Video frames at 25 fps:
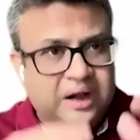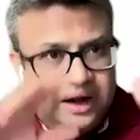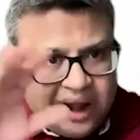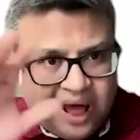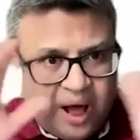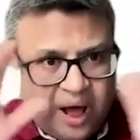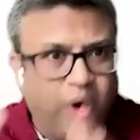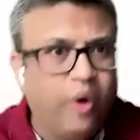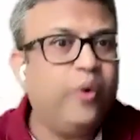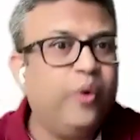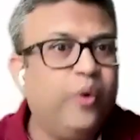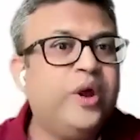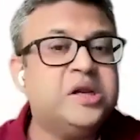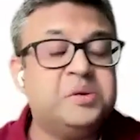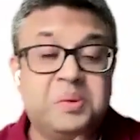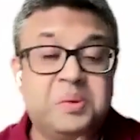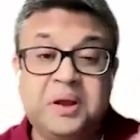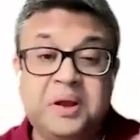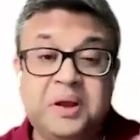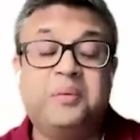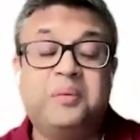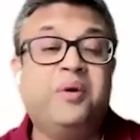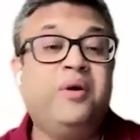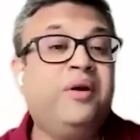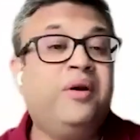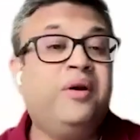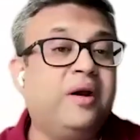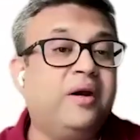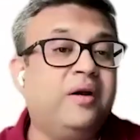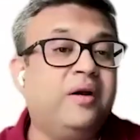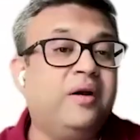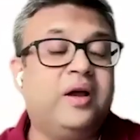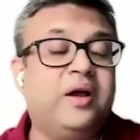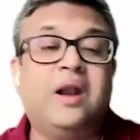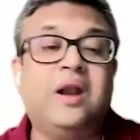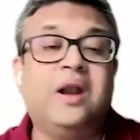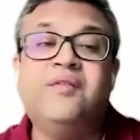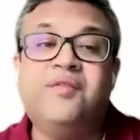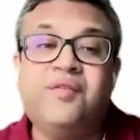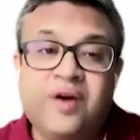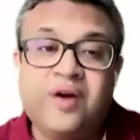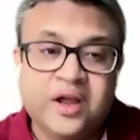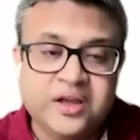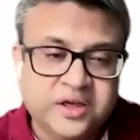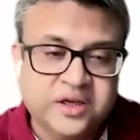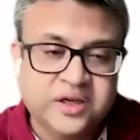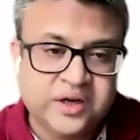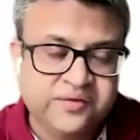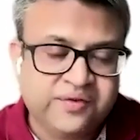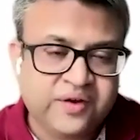Now we're speaking about
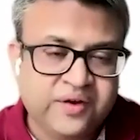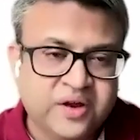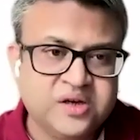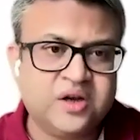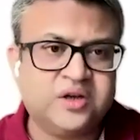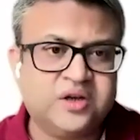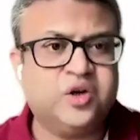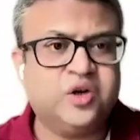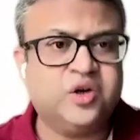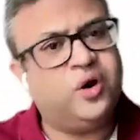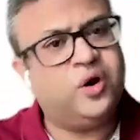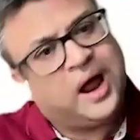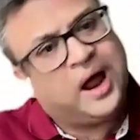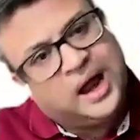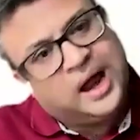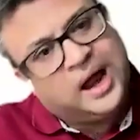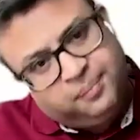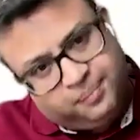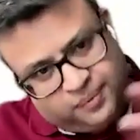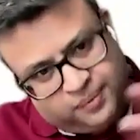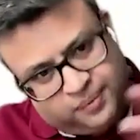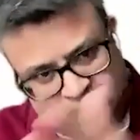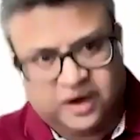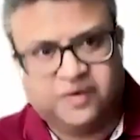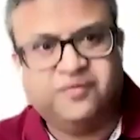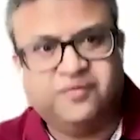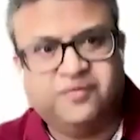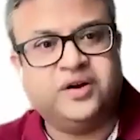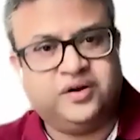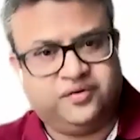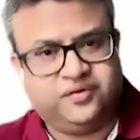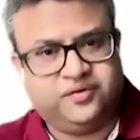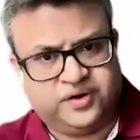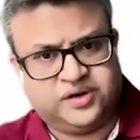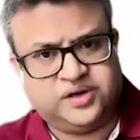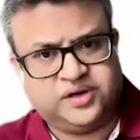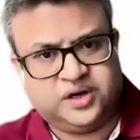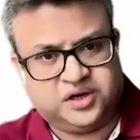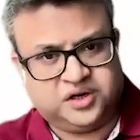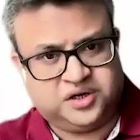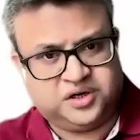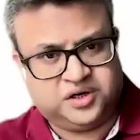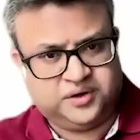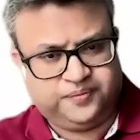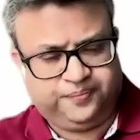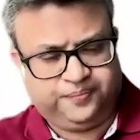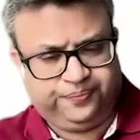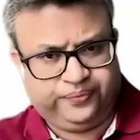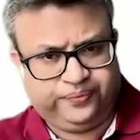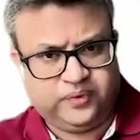converged infrastructure, hyper-converged
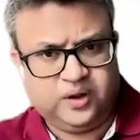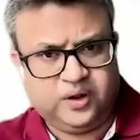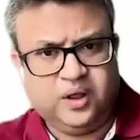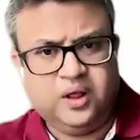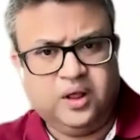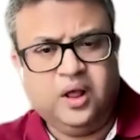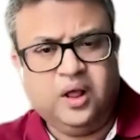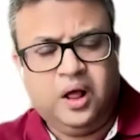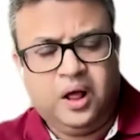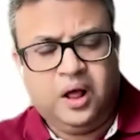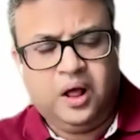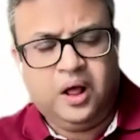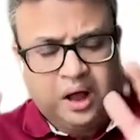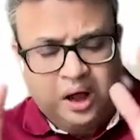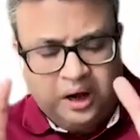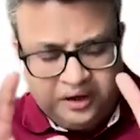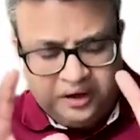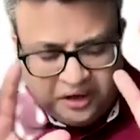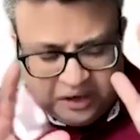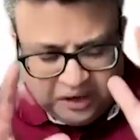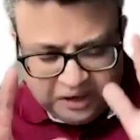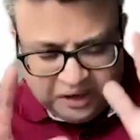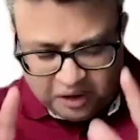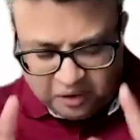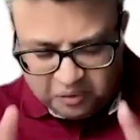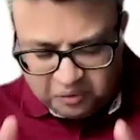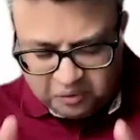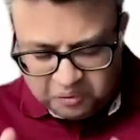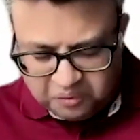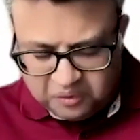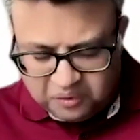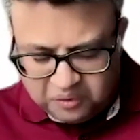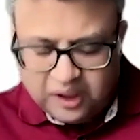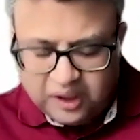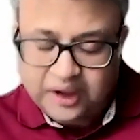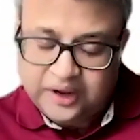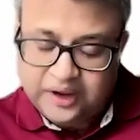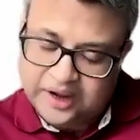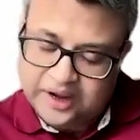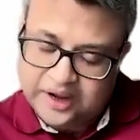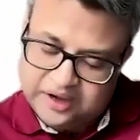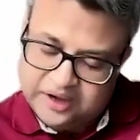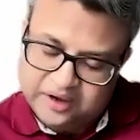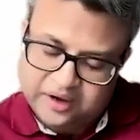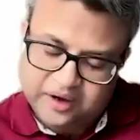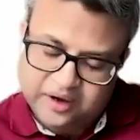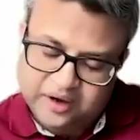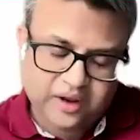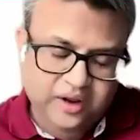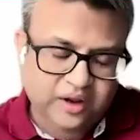infrastructure. Anil, now
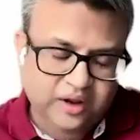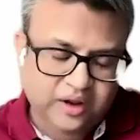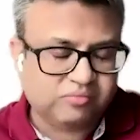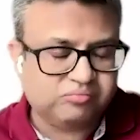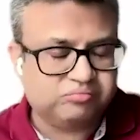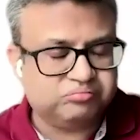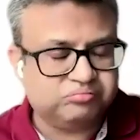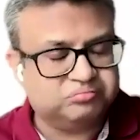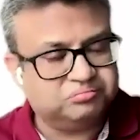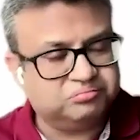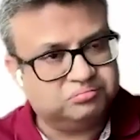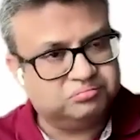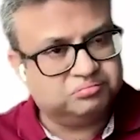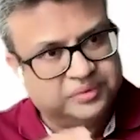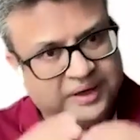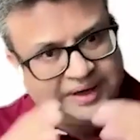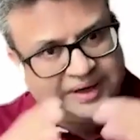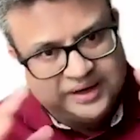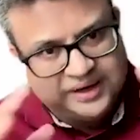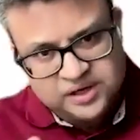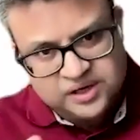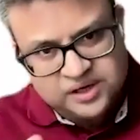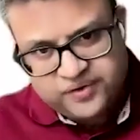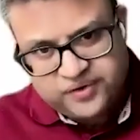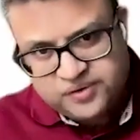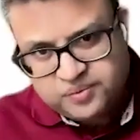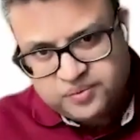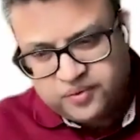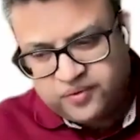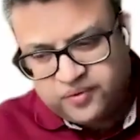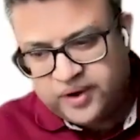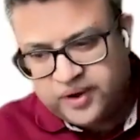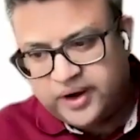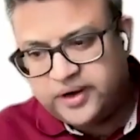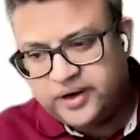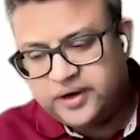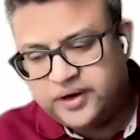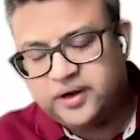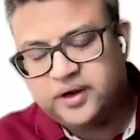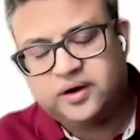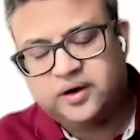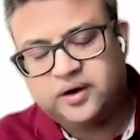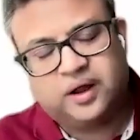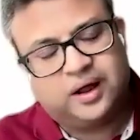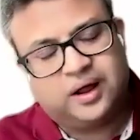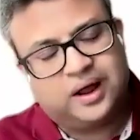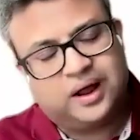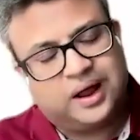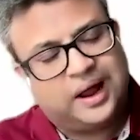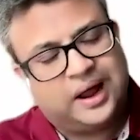again, being a service
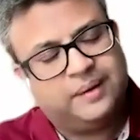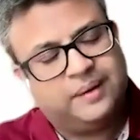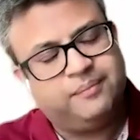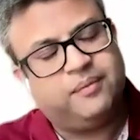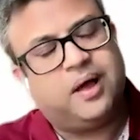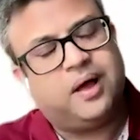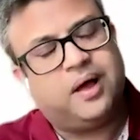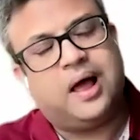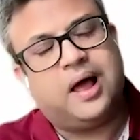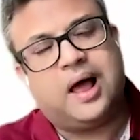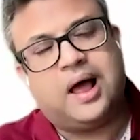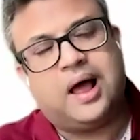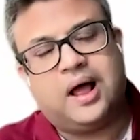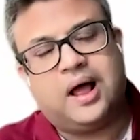provider, I'm